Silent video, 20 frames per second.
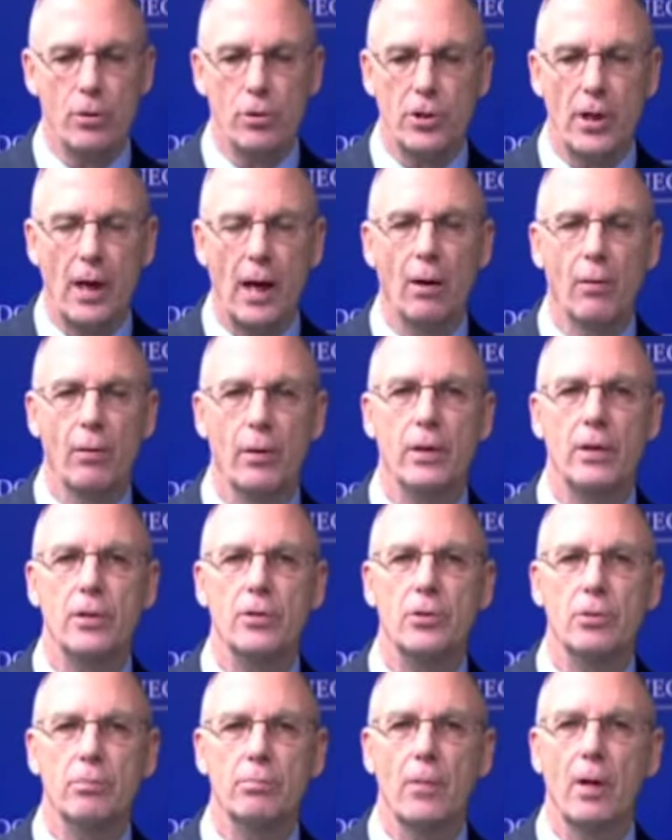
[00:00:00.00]

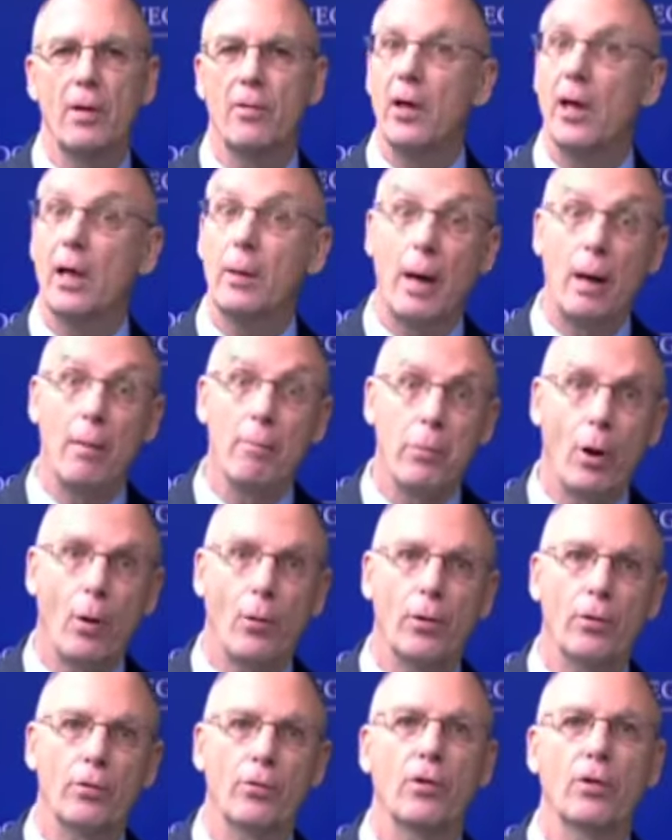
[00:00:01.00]
salaries, think about
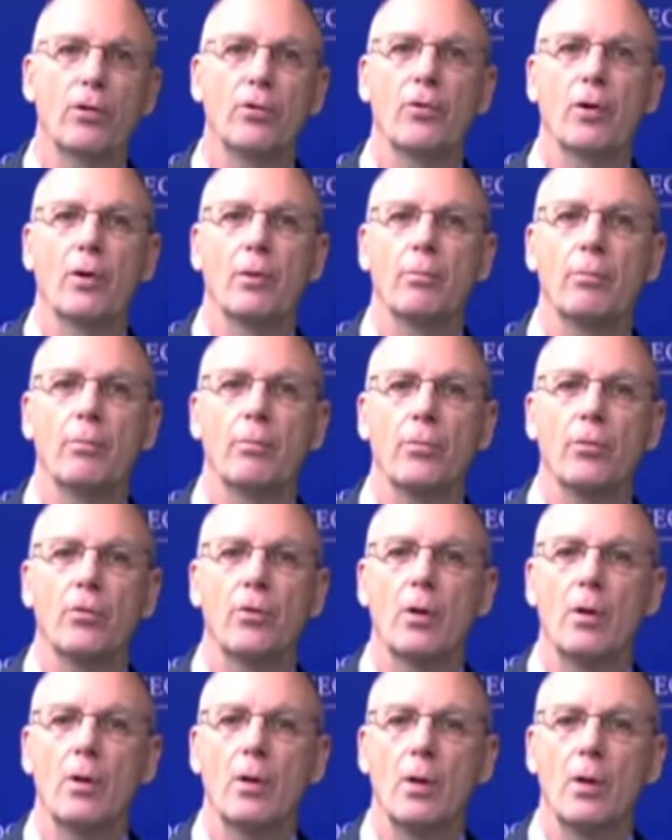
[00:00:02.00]
bonus systems.
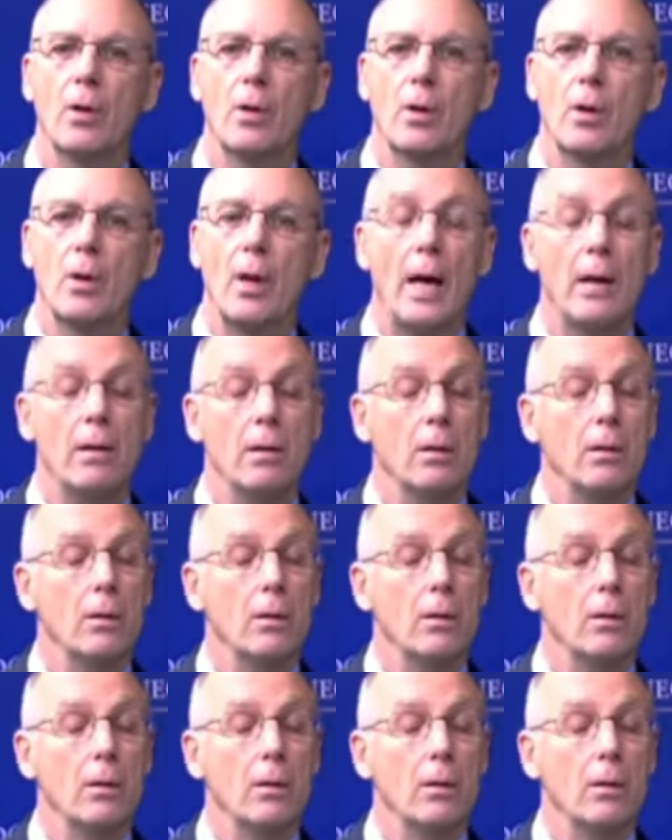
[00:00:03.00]
And